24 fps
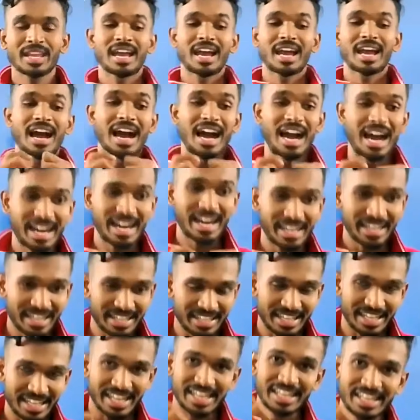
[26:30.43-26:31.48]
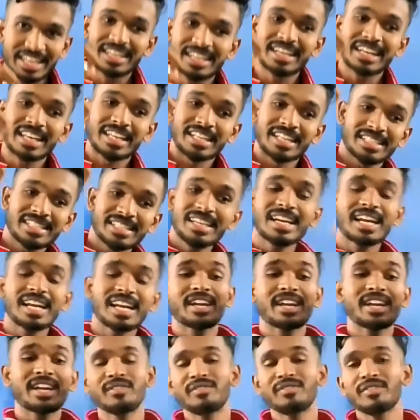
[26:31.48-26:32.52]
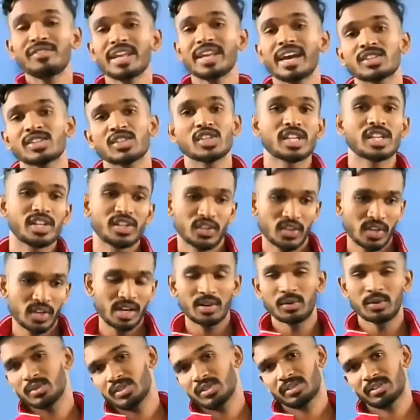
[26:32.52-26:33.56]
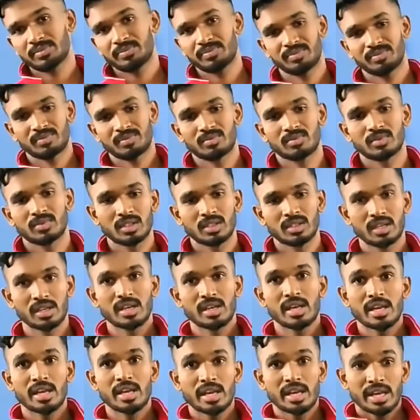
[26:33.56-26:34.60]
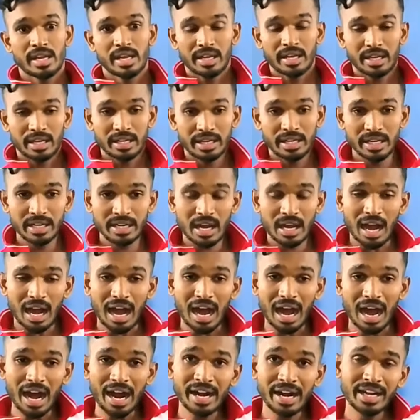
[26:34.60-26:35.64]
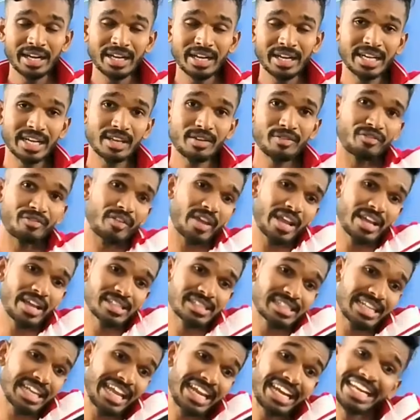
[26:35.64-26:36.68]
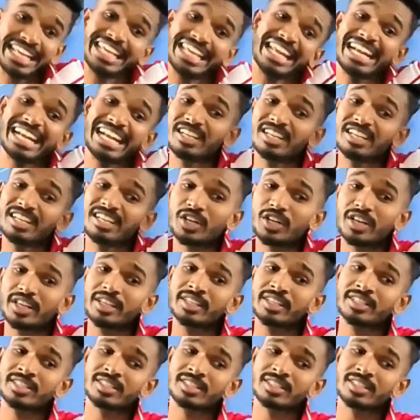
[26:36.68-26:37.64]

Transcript: Auntie increased the rate of reaction in your house. Did auntie face any injuries?